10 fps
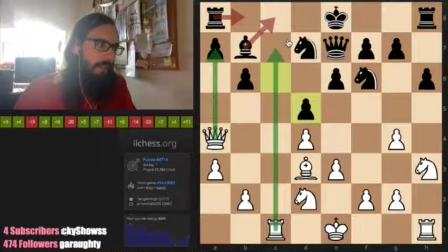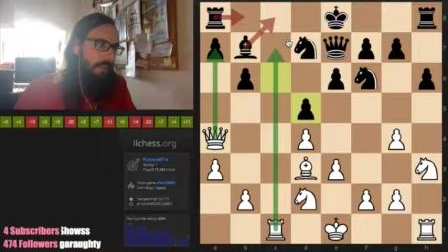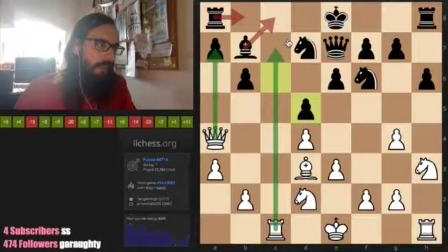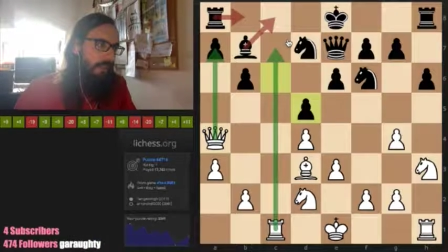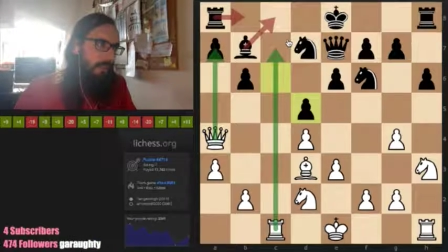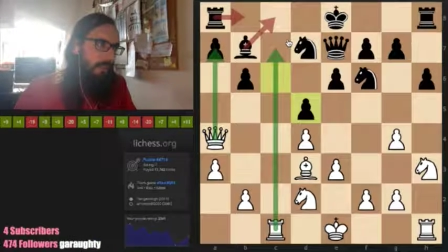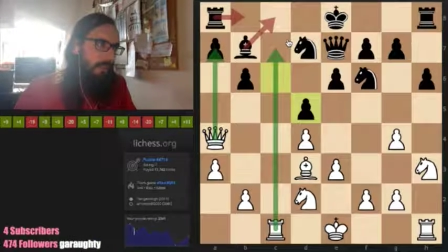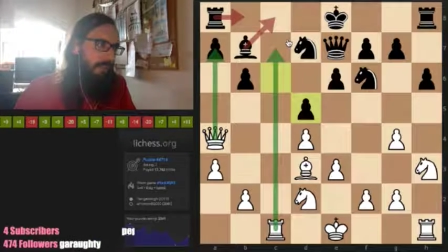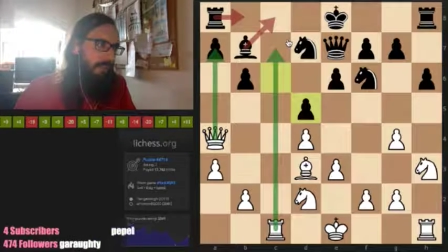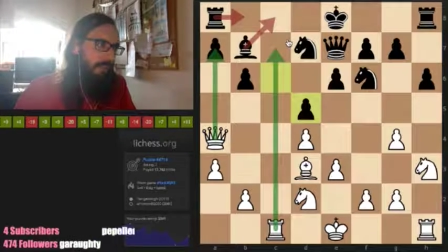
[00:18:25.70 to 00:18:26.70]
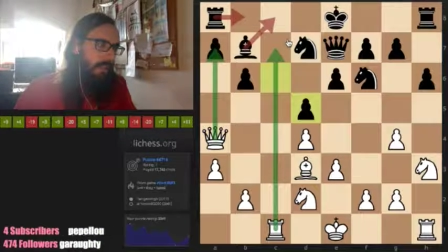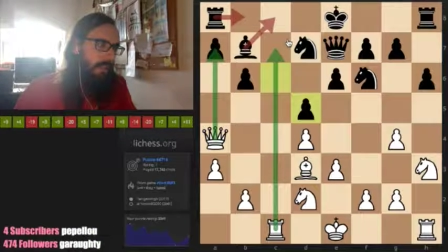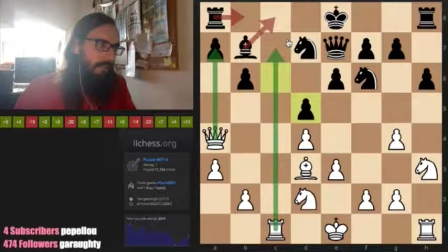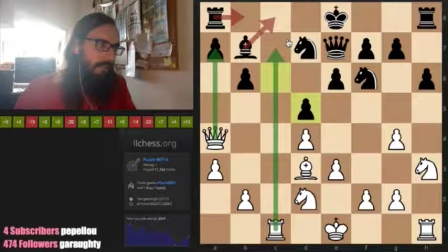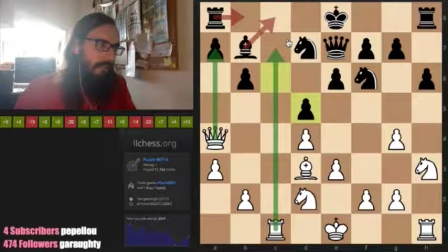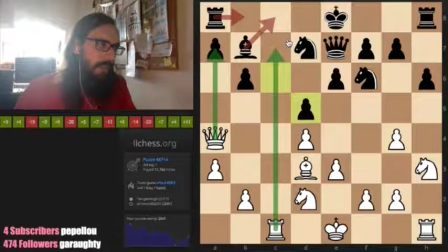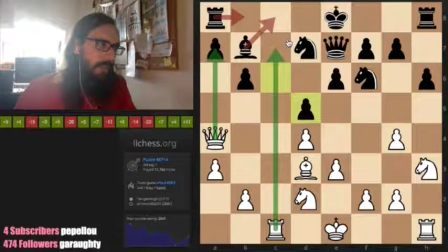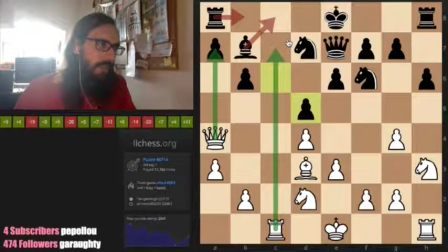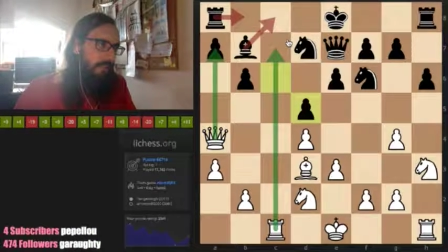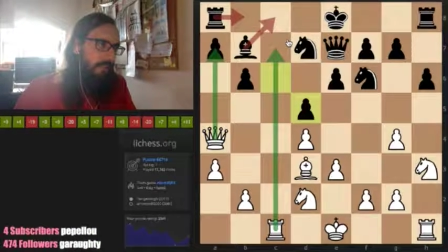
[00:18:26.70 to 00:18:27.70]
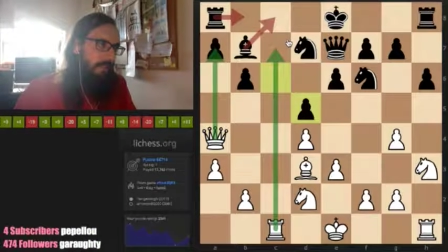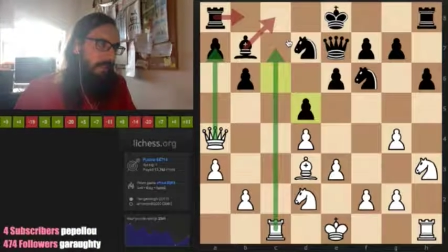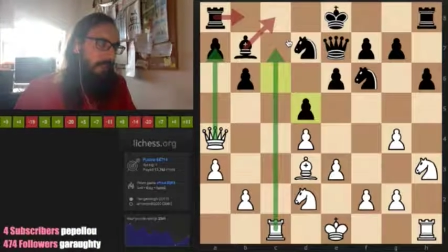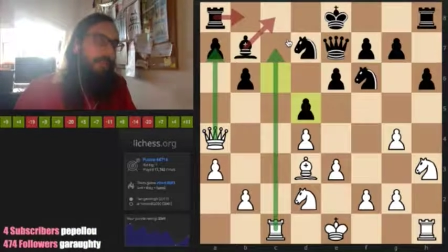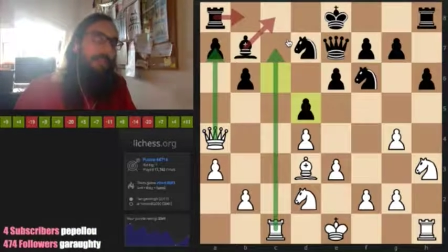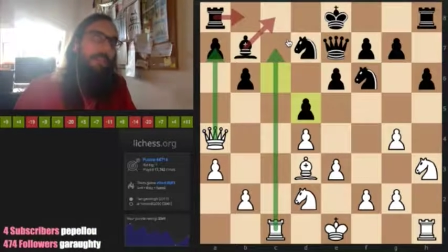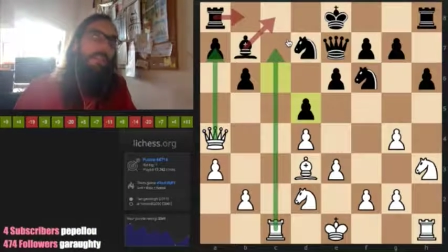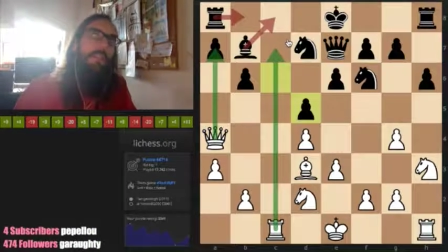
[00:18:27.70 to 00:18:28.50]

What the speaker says: And he cannot castle. Yes,